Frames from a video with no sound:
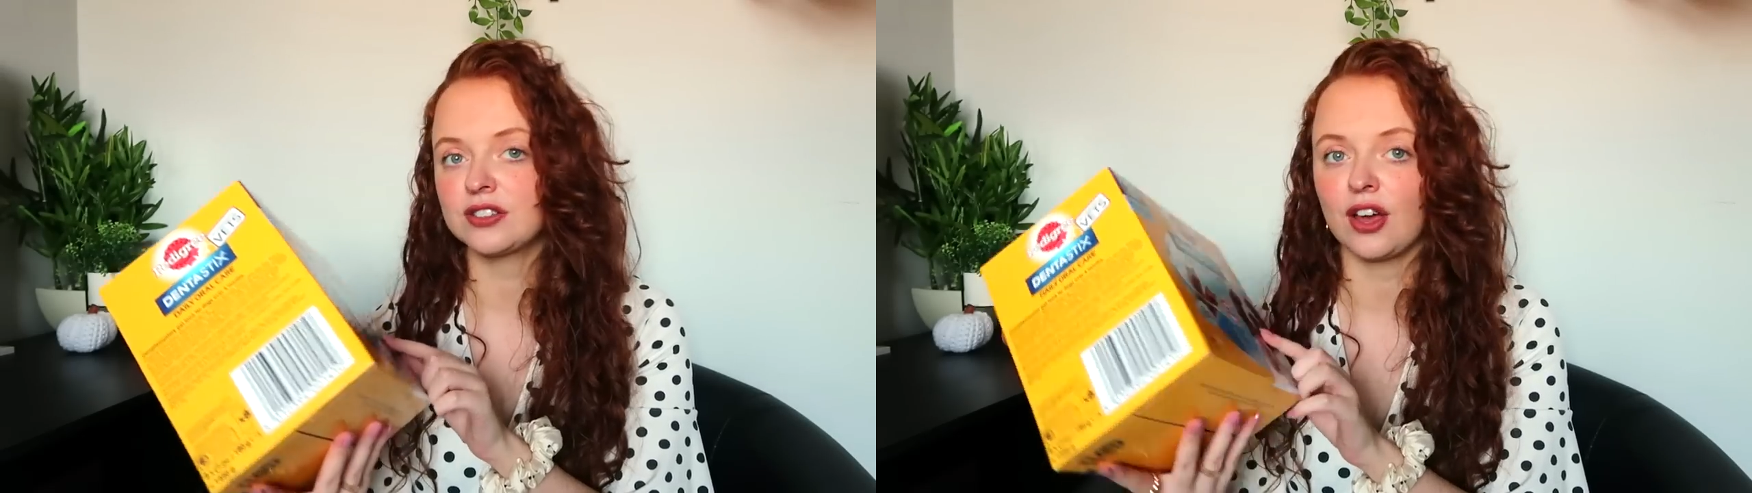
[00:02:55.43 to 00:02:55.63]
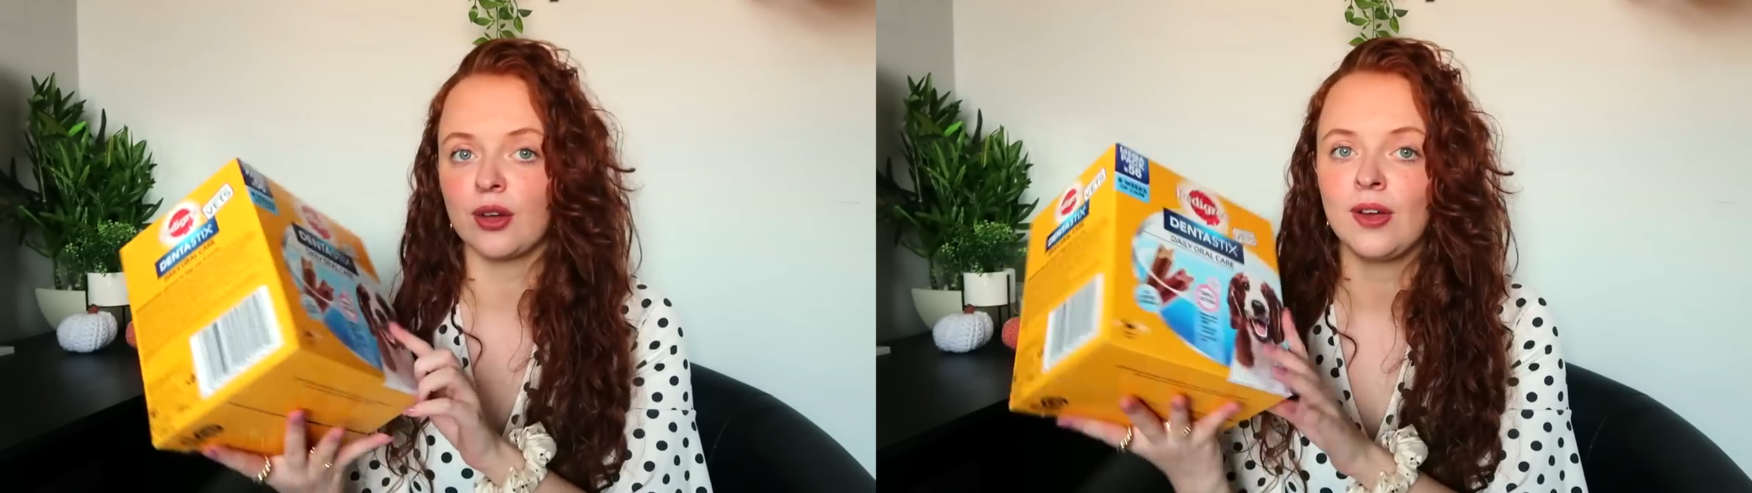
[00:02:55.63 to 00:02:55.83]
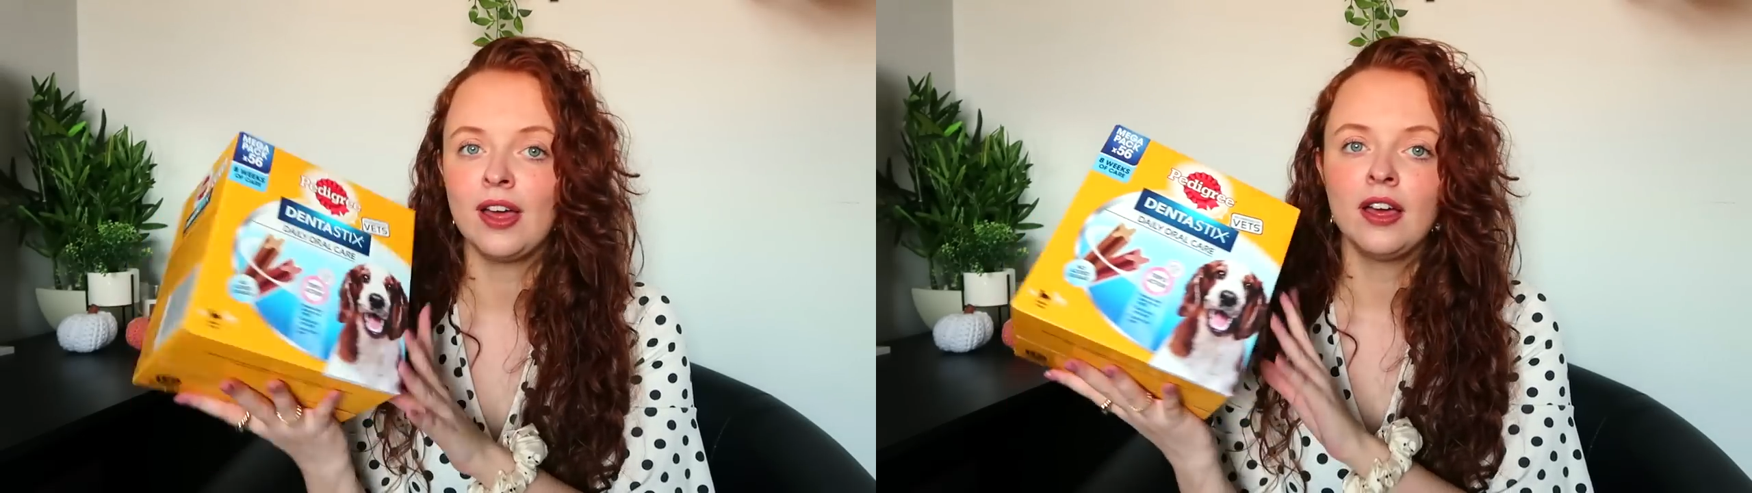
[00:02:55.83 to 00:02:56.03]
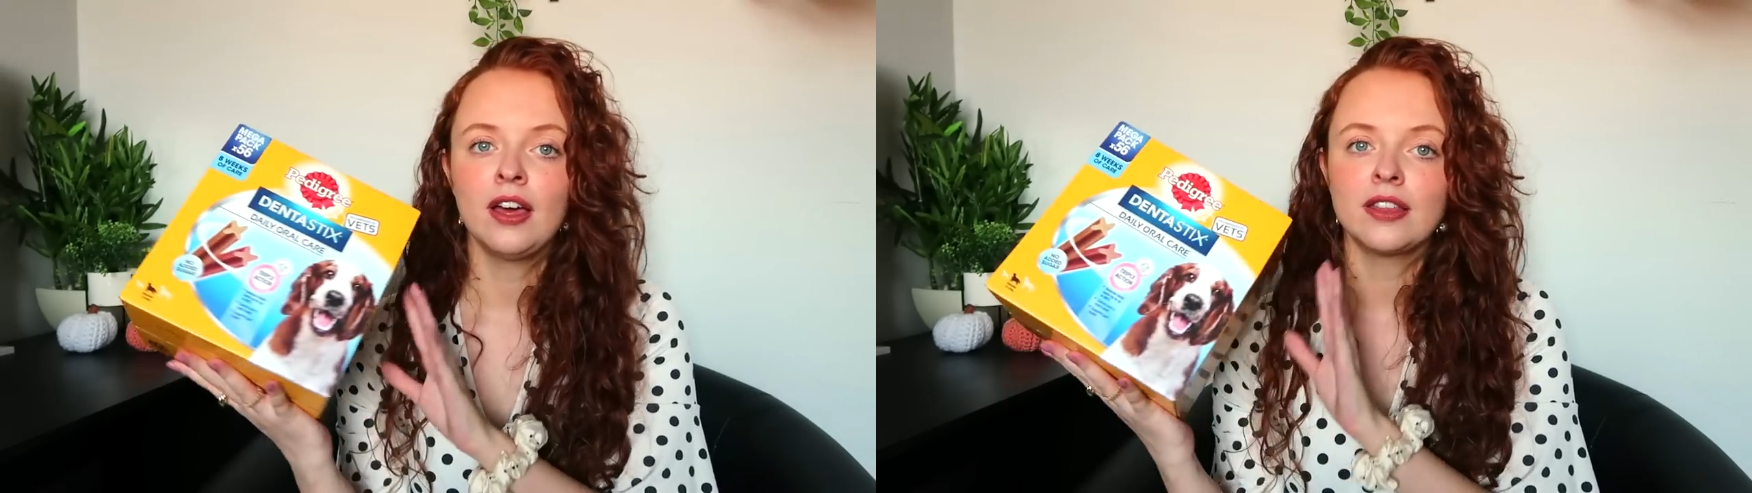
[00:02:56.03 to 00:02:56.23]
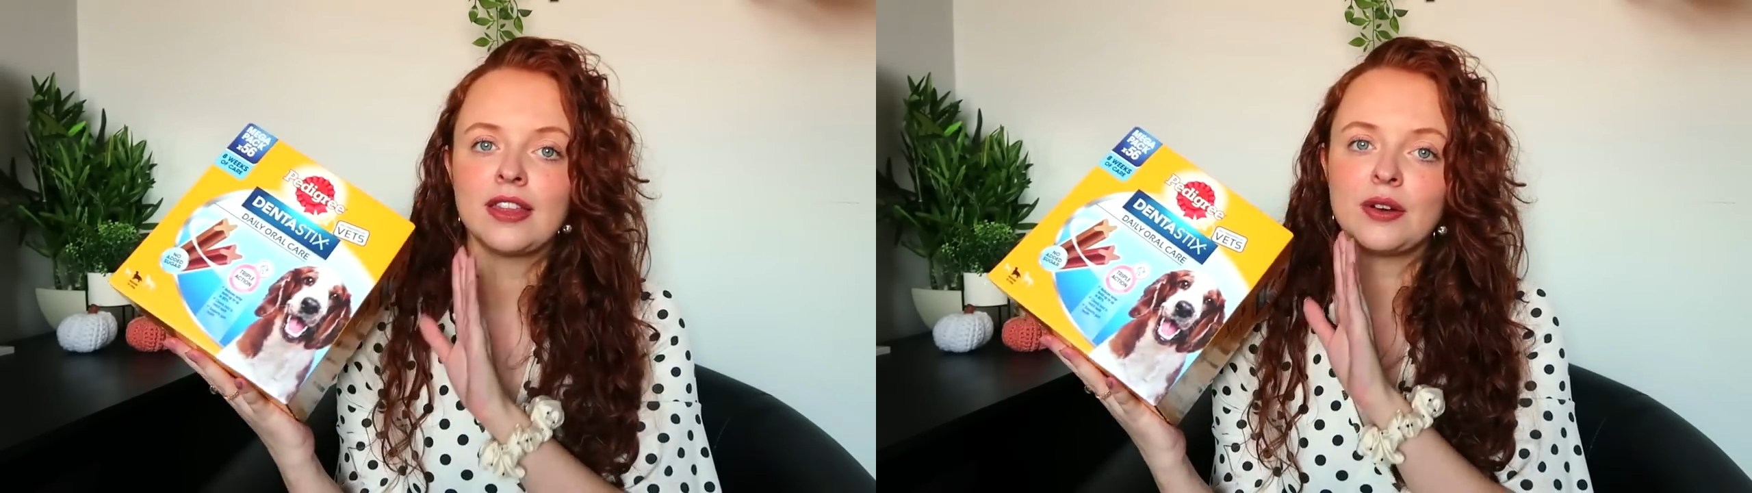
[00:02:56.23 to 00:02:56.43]
So
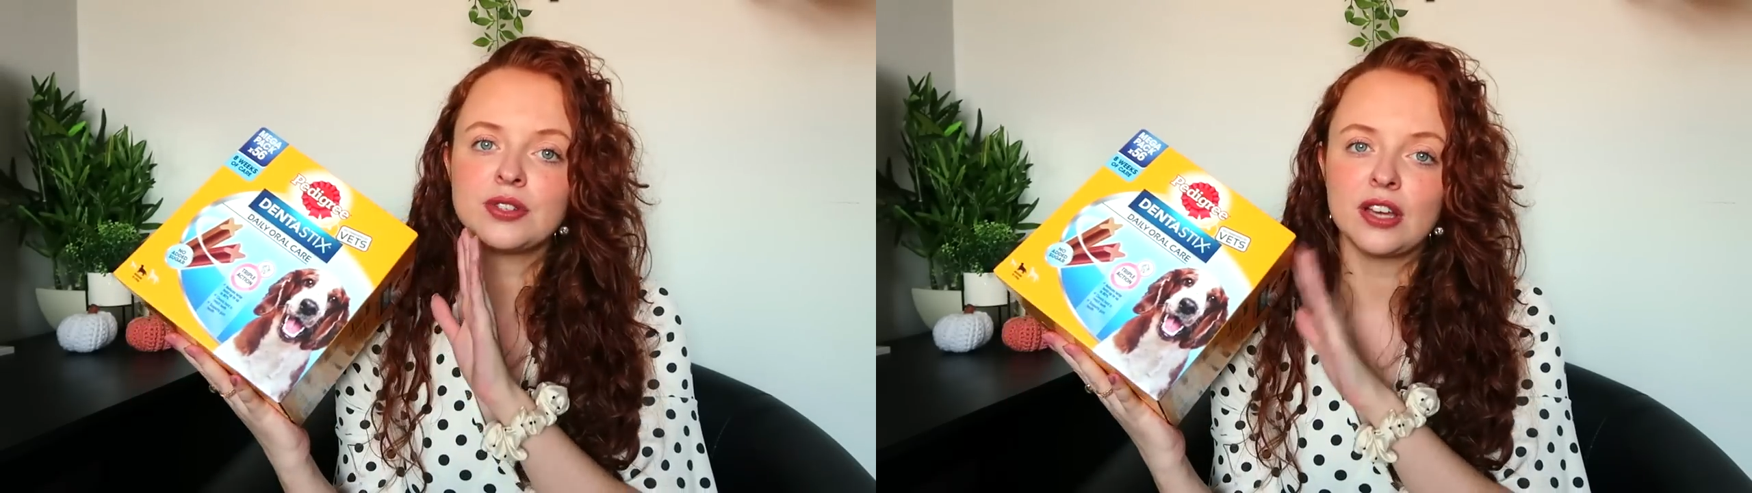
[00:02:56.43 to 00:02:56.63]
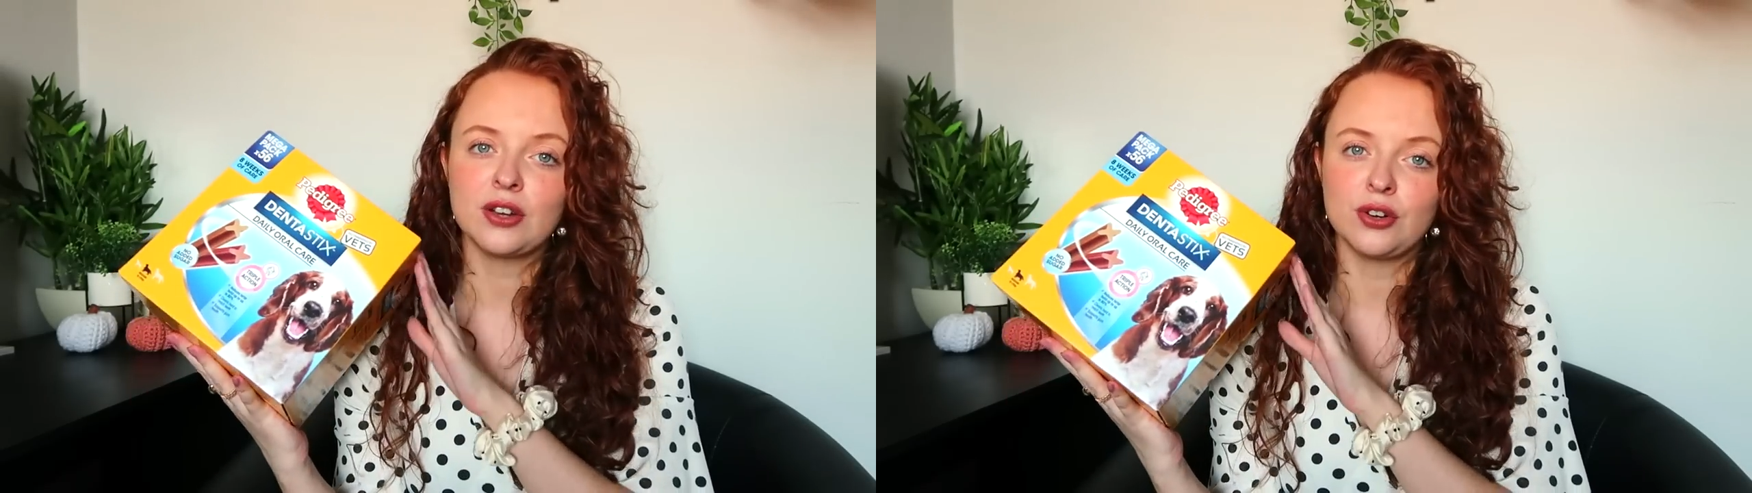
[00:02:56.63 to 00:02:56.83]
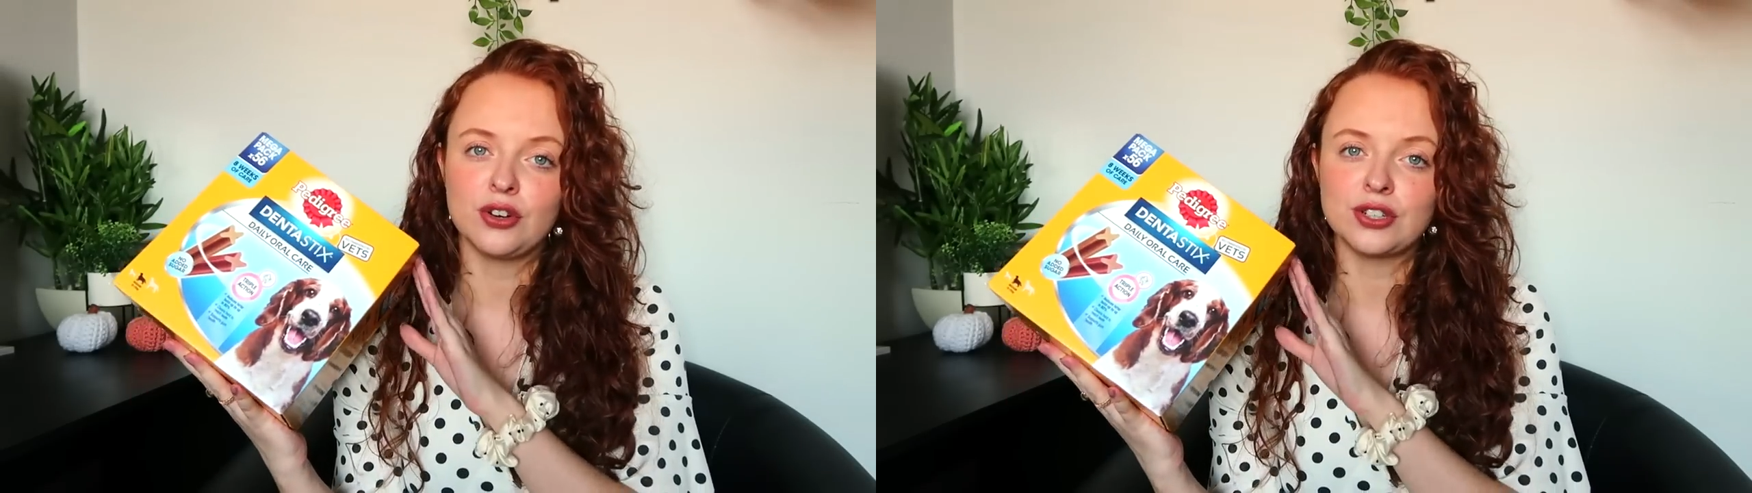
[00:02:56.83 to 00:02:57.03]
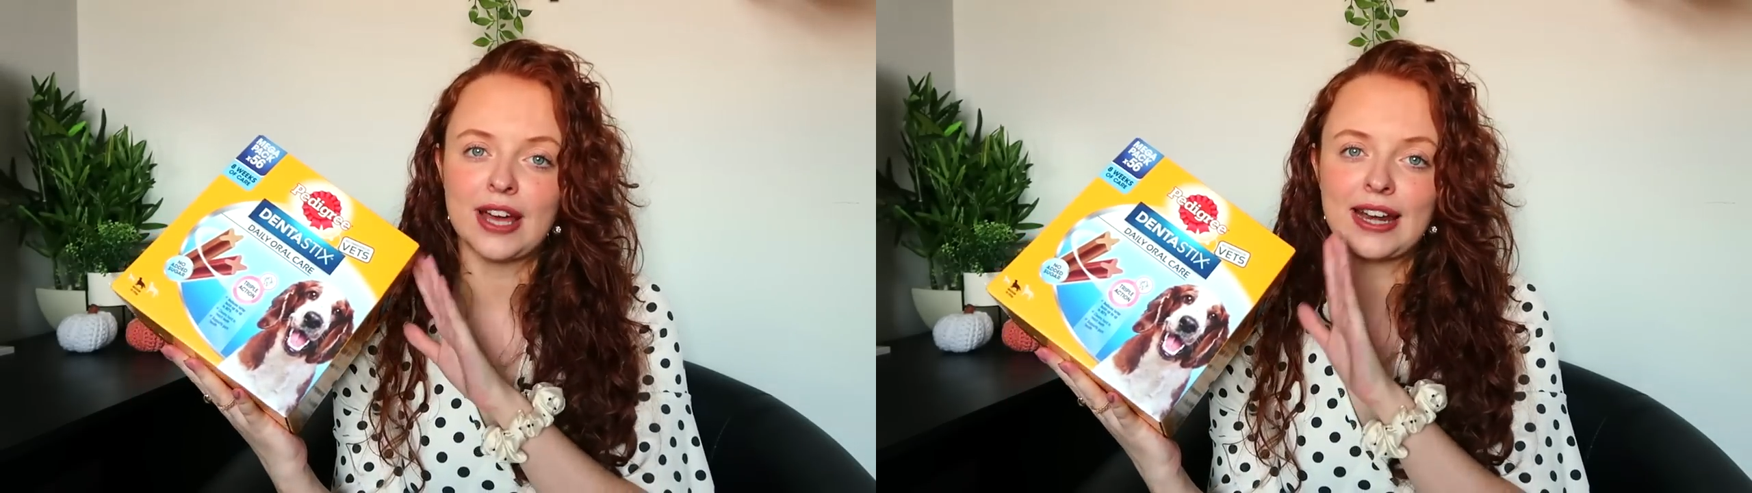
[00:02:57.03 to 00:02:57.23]
that was so good,